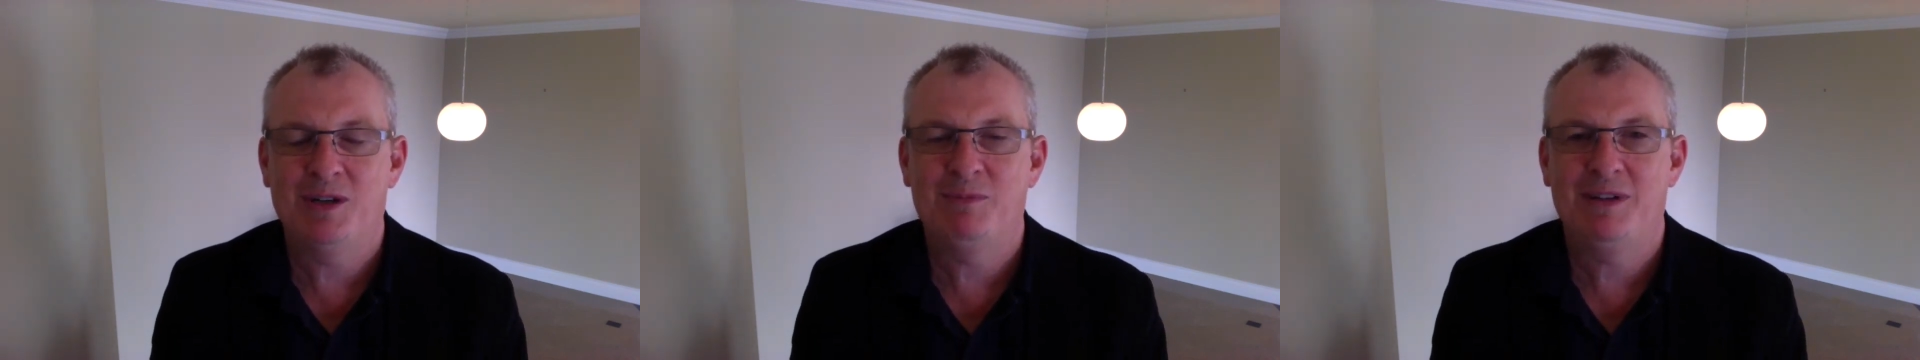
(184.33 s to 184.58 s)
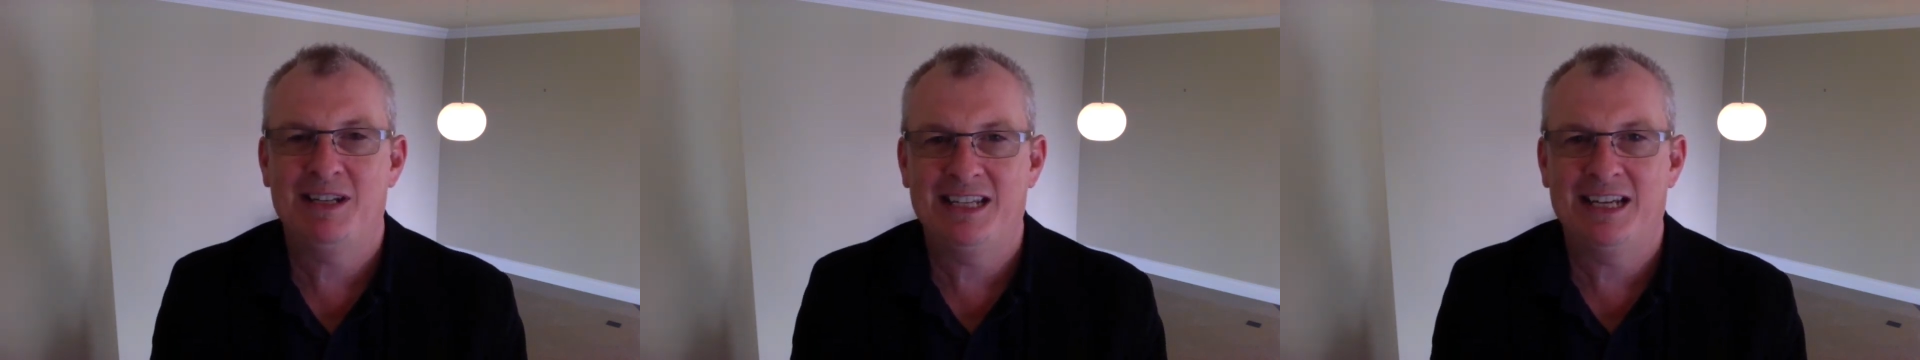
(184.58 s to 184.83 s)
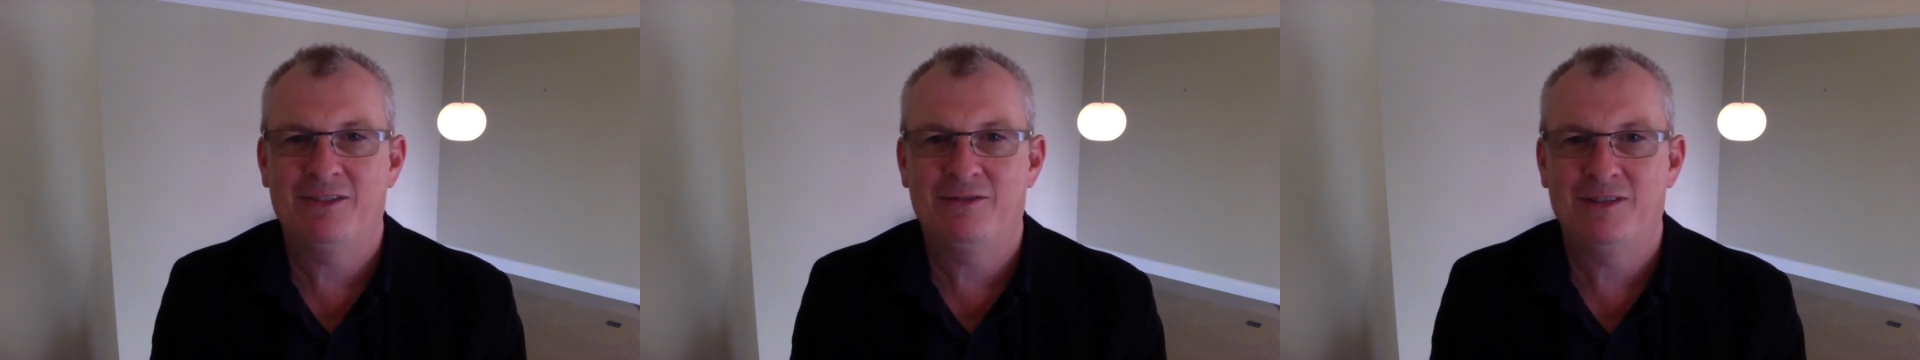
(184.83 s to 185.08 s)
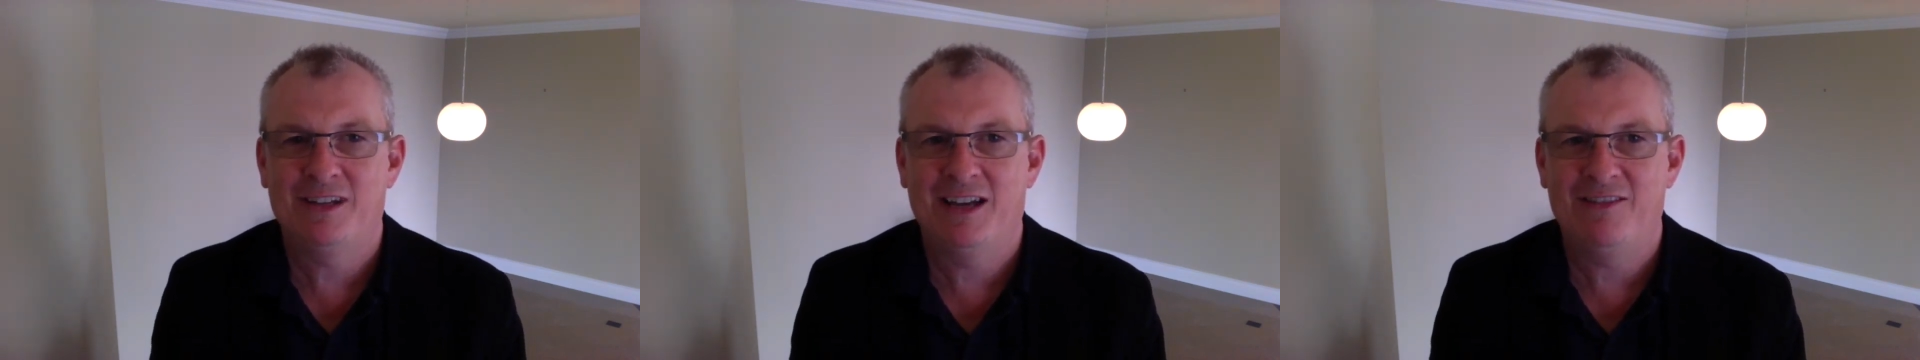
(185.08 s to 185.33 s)
a PDF
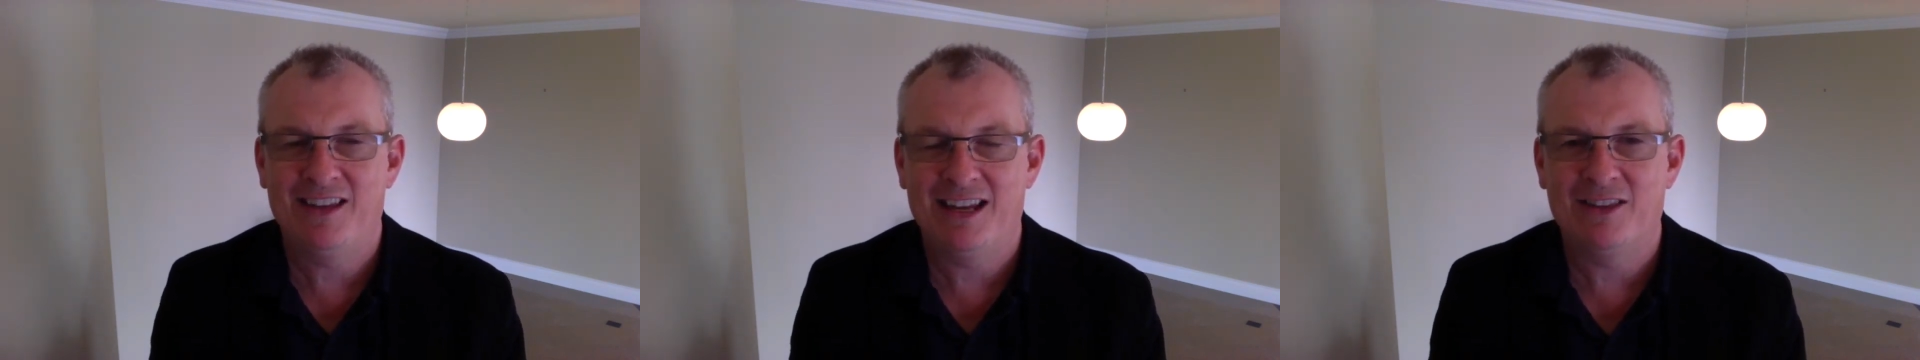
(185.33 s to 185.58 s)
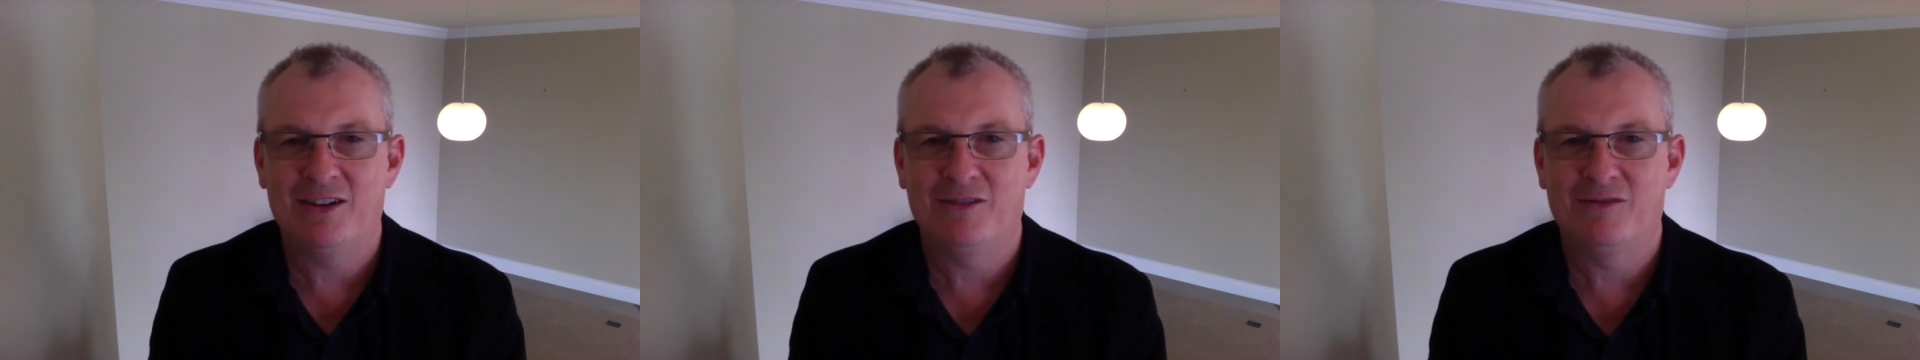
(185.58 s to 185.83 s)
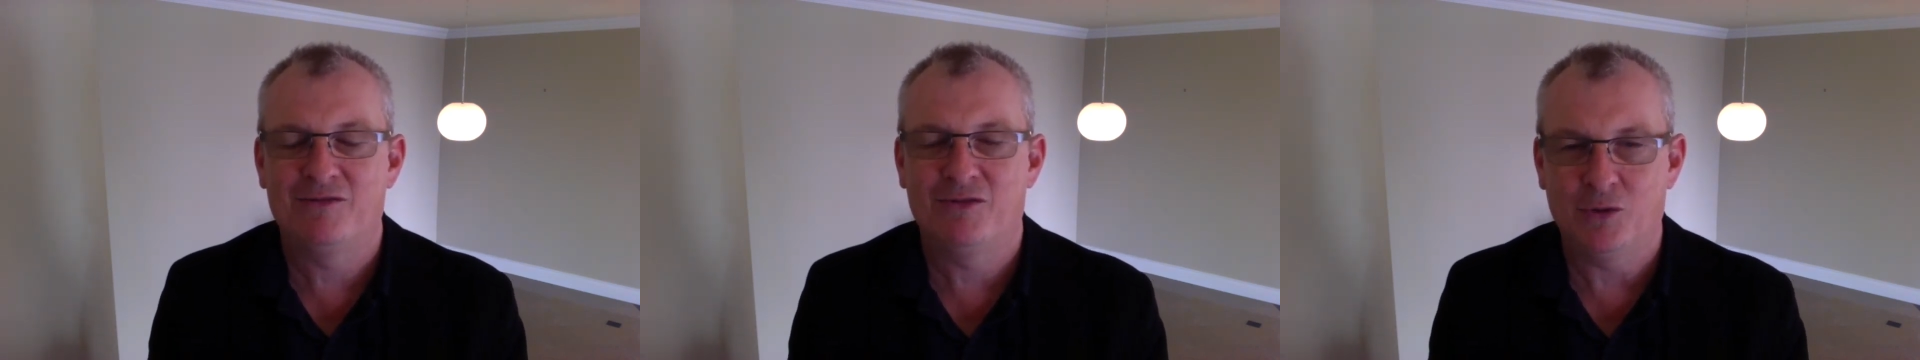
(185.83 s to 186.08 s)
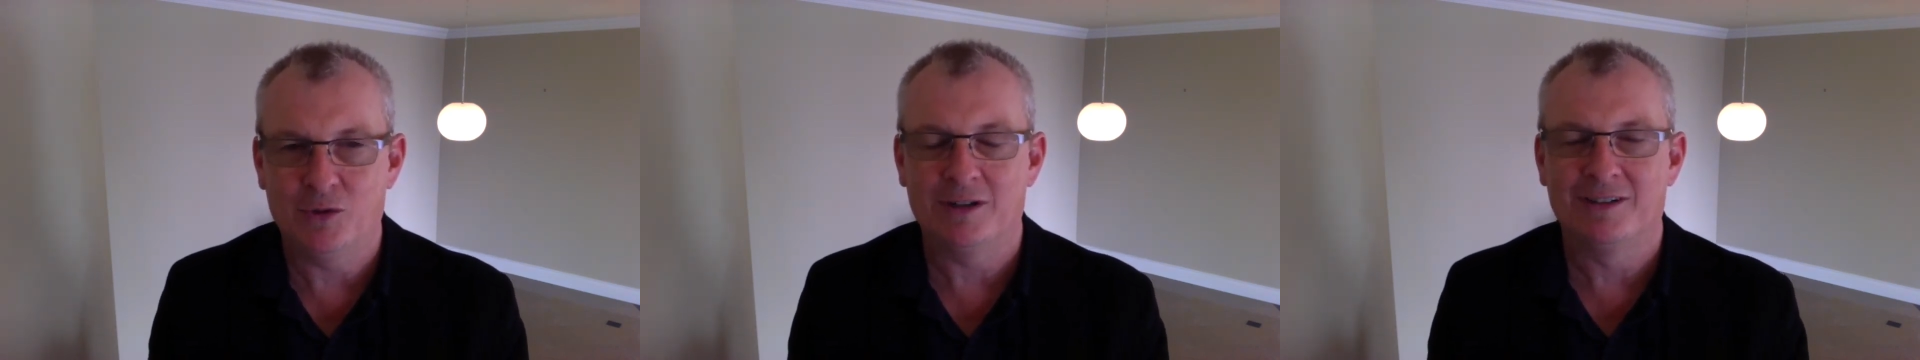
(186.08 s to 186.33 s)
of the other
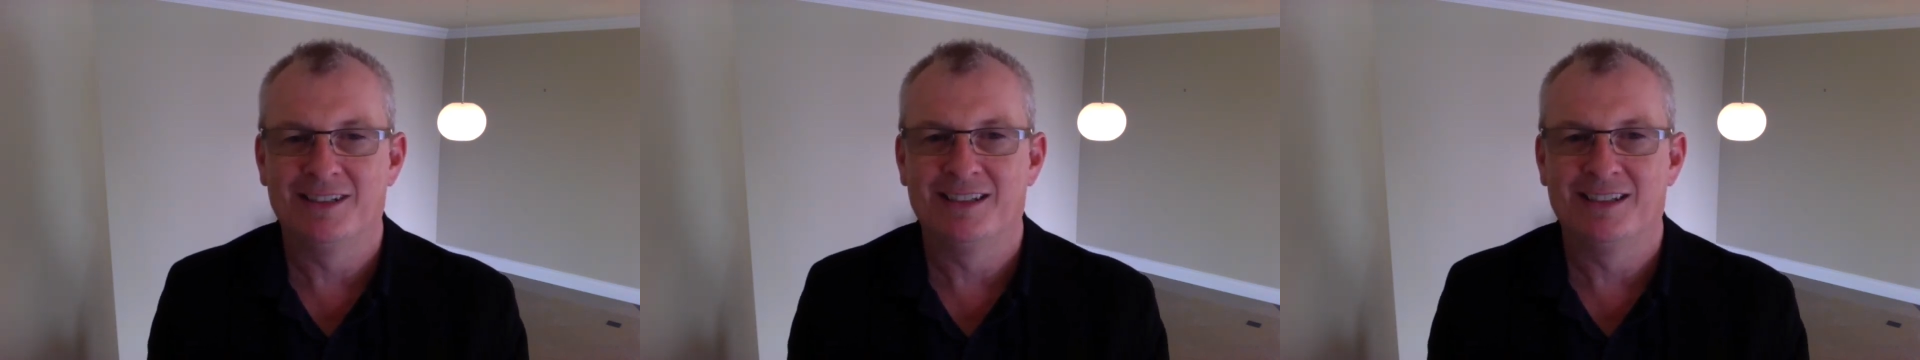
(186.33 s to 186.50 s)
four